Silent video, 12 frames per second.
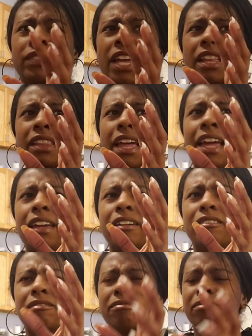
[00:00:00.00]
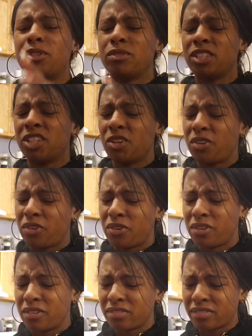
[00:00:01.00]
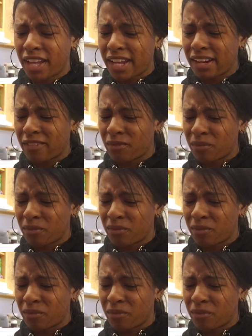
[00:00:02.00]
and like using like